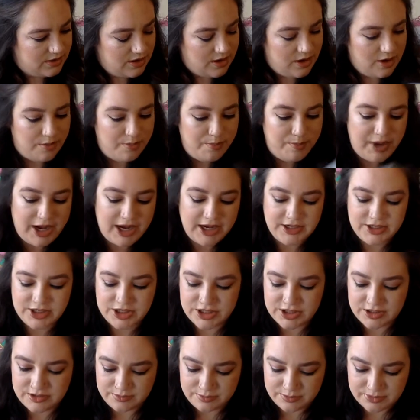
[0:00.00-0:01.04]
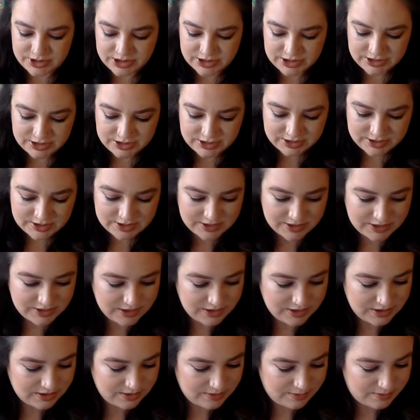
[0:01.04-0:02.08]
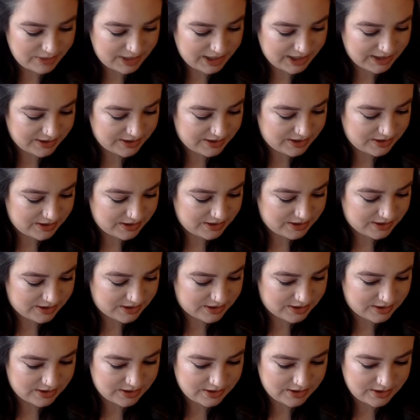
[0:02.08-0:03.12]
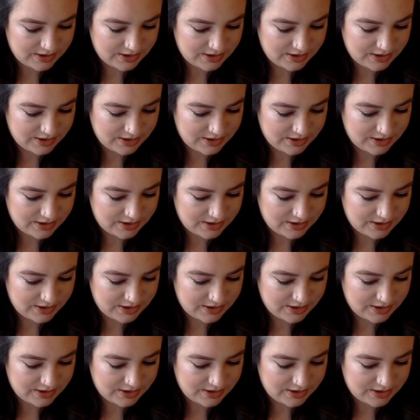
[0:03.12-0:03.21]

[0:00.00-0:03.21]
a batch number back here.